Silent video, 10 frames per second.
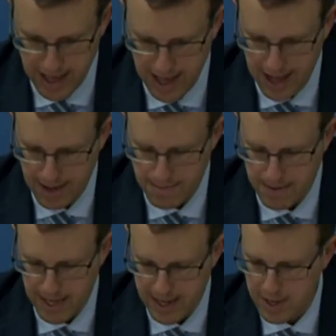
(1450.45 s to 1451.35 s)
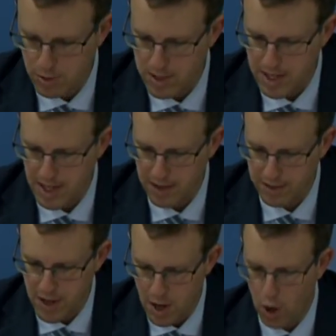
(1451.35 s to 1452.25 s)
um, it has
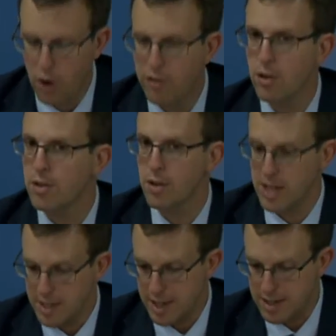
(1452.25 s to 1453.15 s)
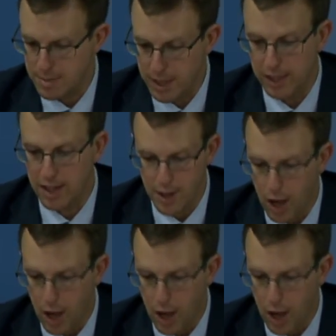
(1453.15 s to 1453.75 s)
received over $36 million